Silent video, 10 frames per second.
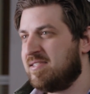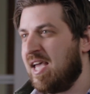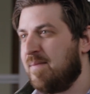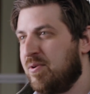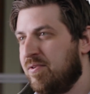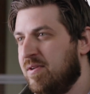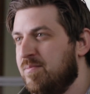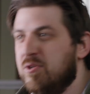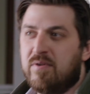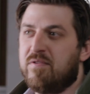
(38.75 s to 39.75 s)
example in the
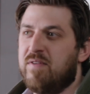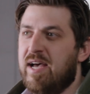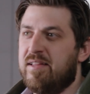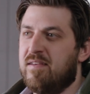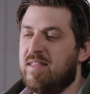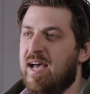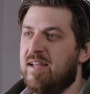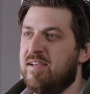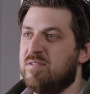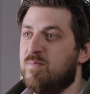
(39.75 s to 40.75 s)
Blue River Valley of
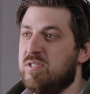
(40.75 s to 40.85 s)
that is